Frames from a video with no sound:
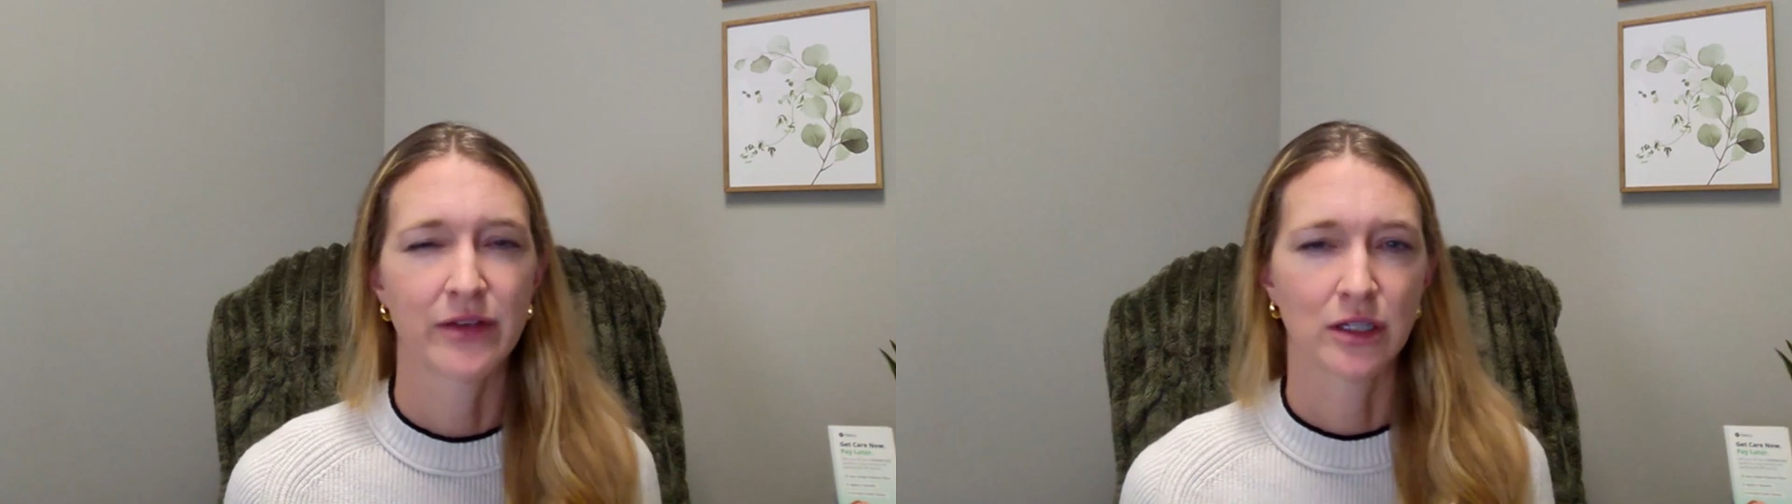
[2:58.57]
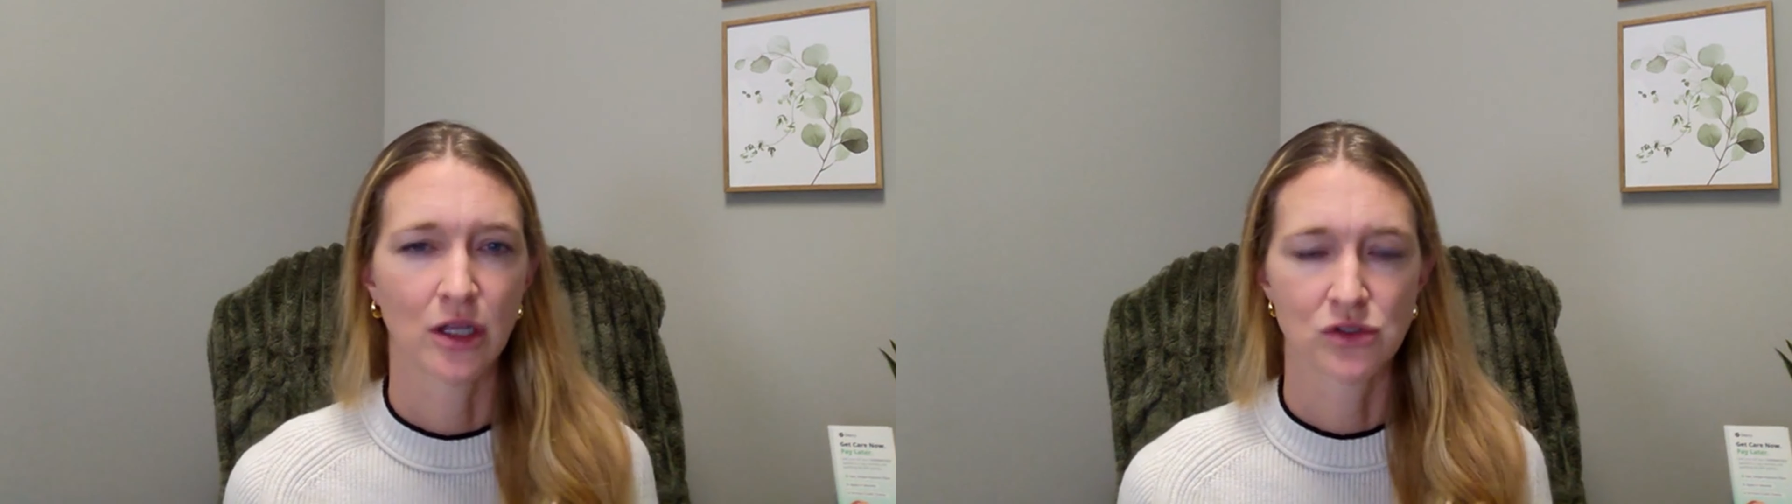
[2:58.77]
a
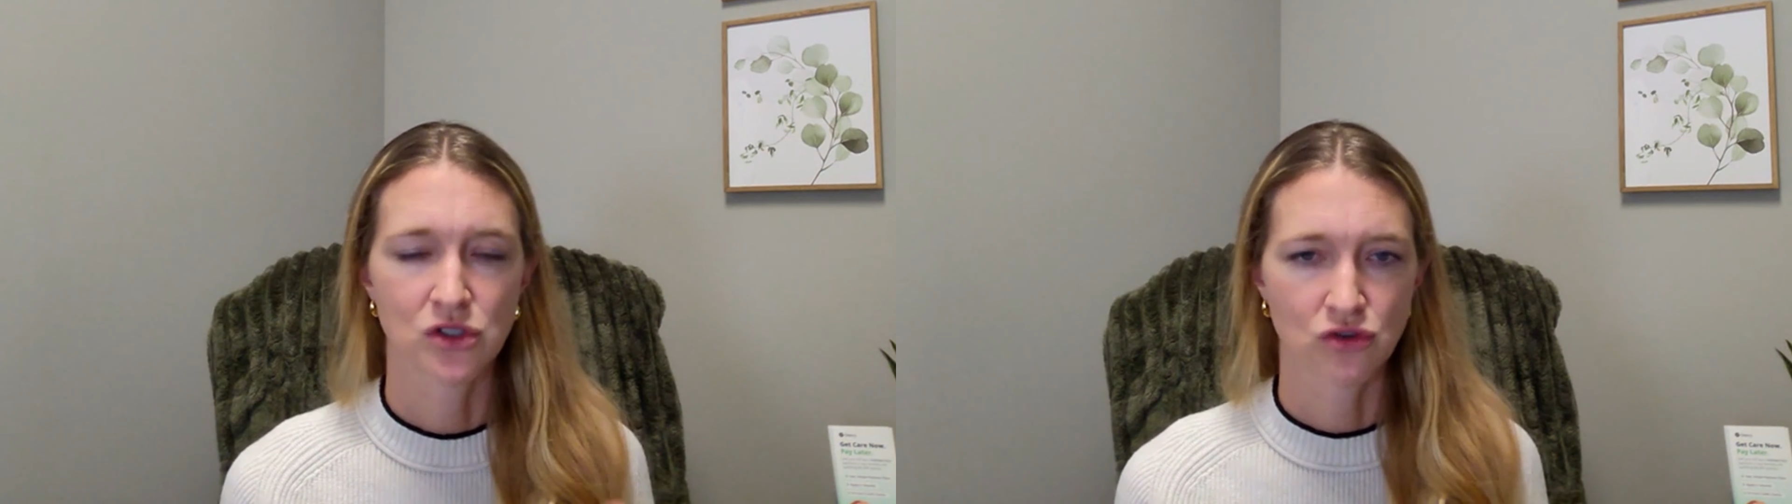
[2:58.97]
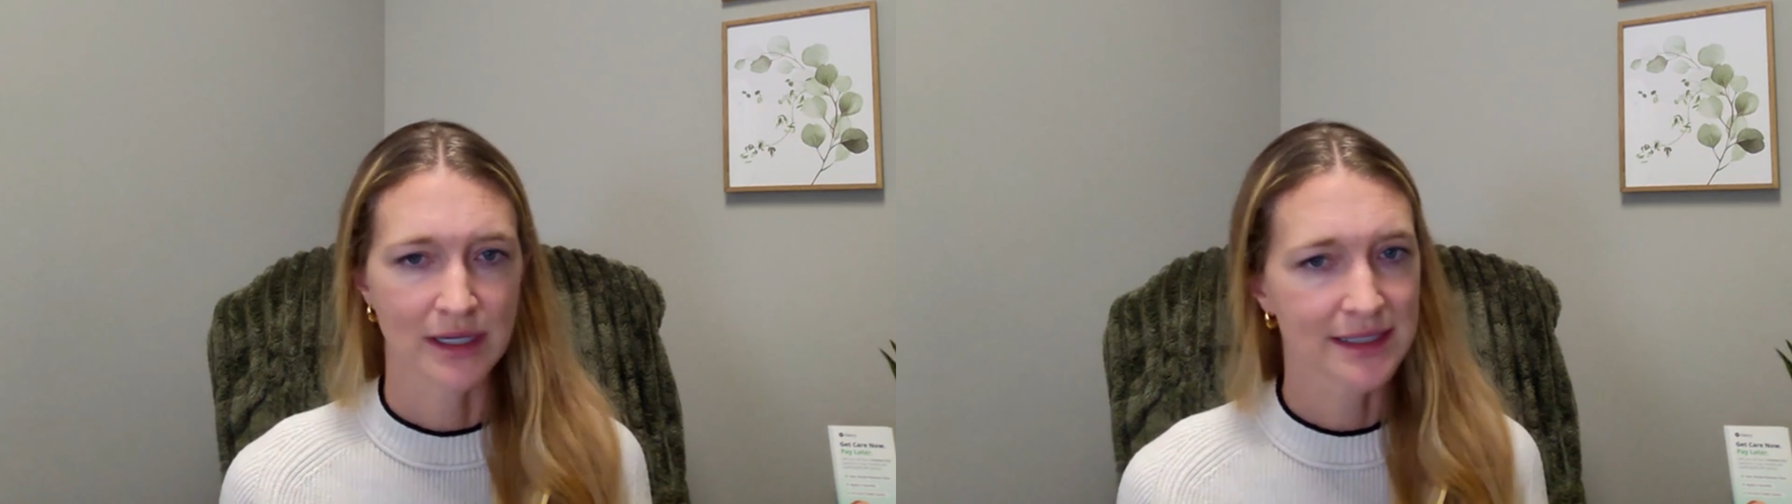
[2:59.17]
low
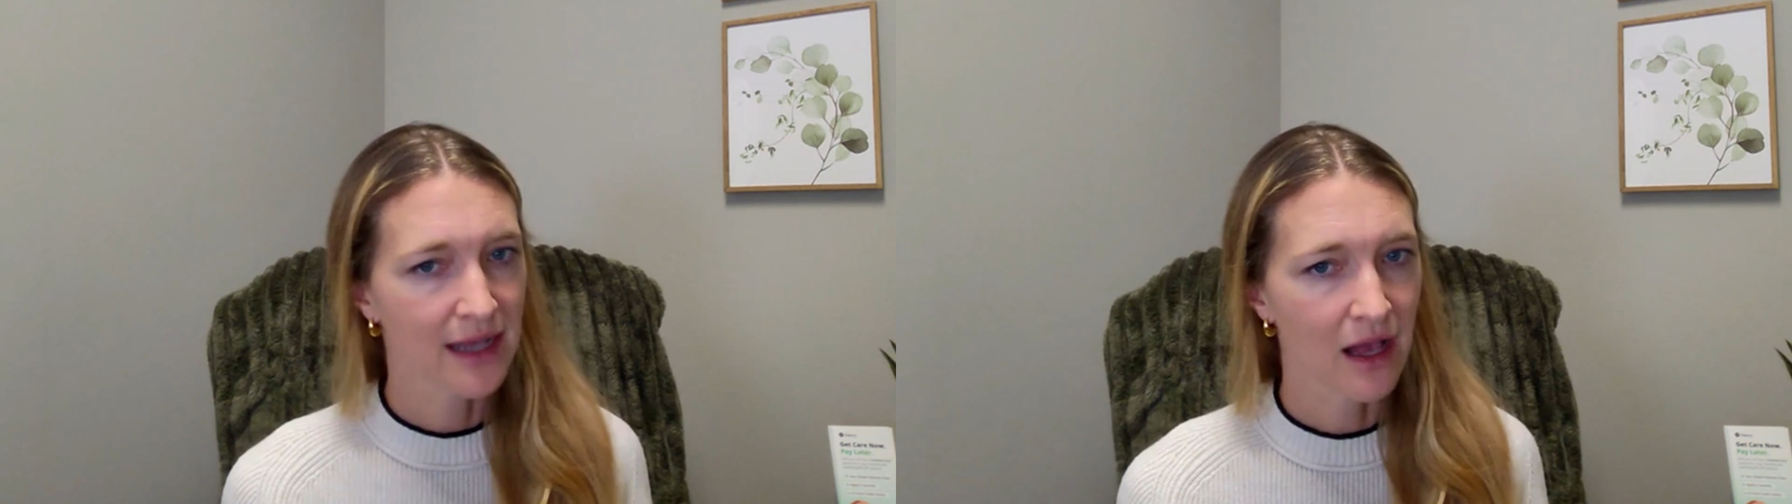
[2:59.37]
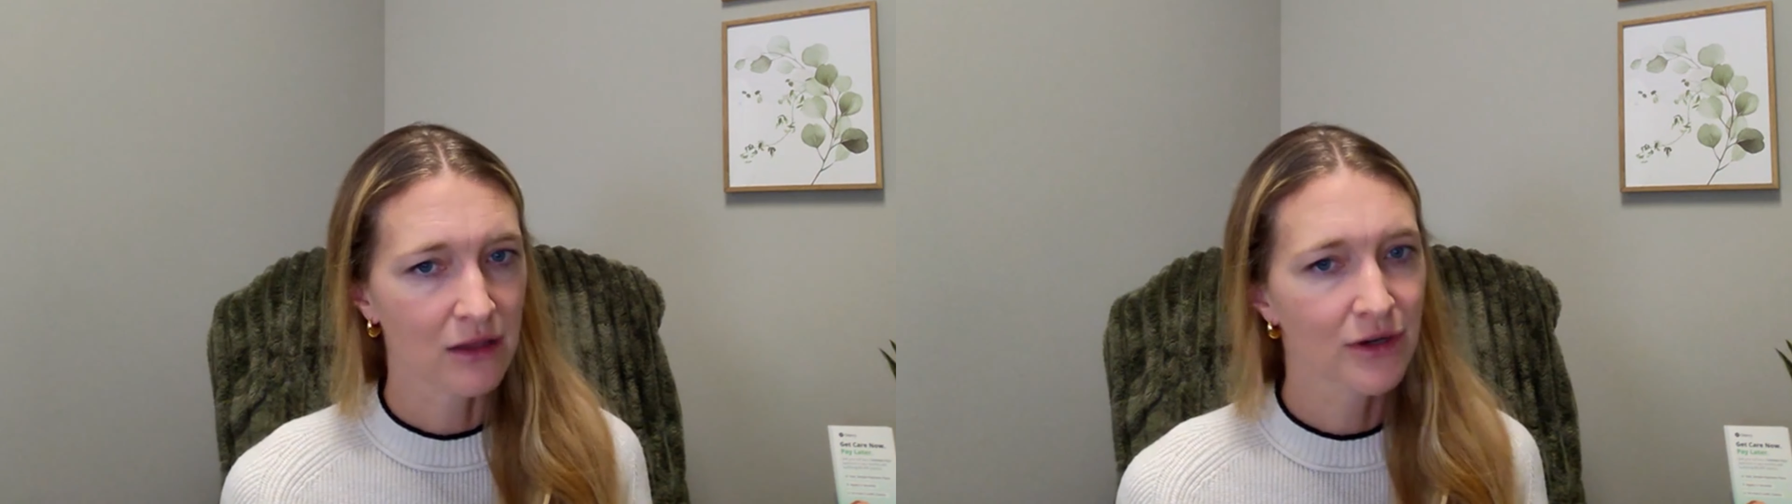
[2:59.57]
stress
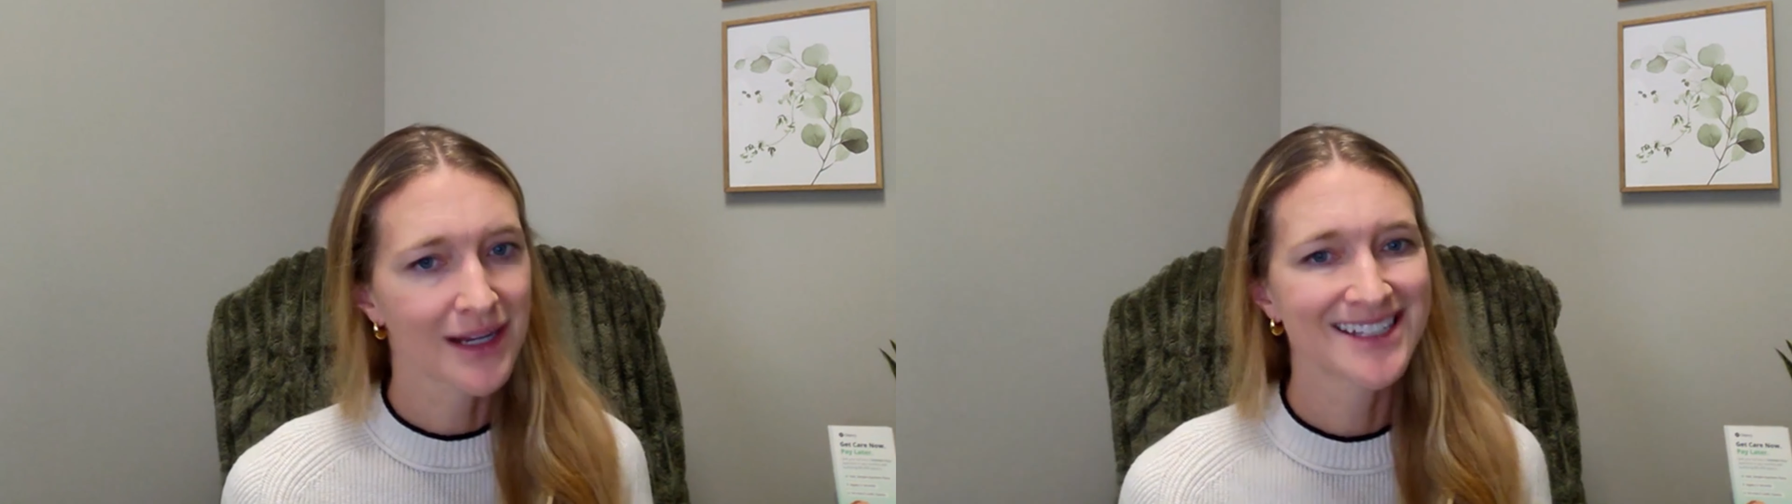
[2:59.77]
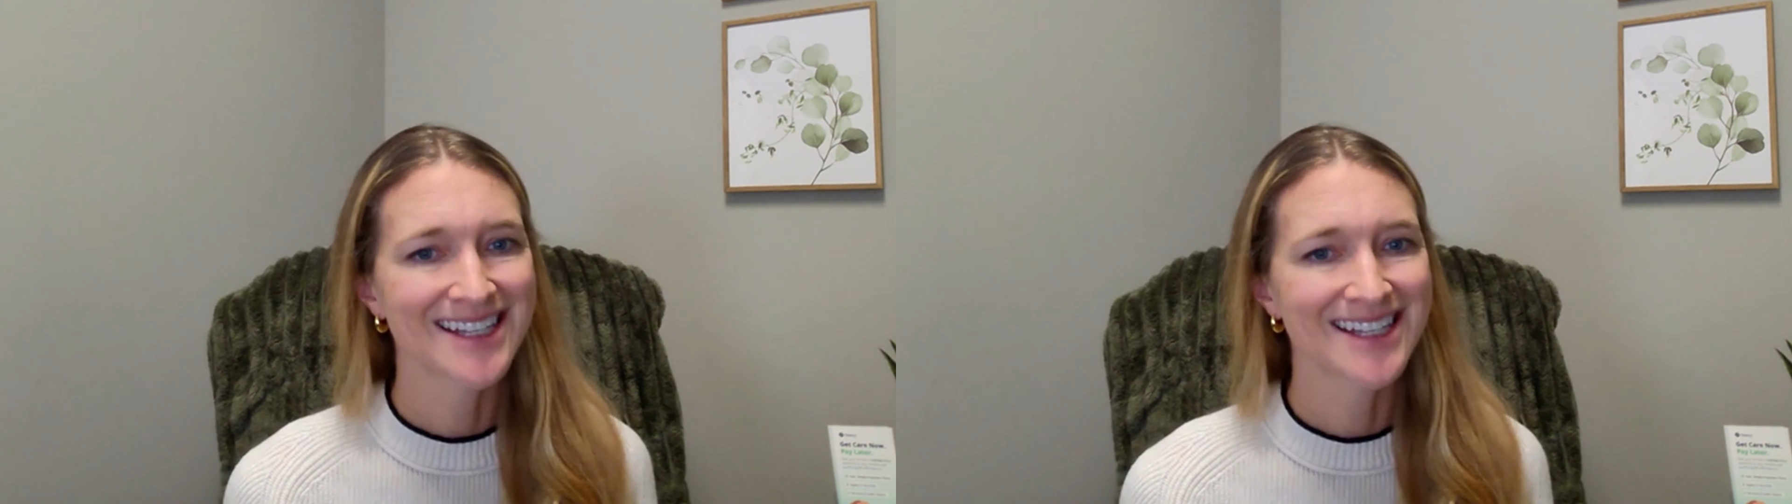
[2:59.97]
tolerance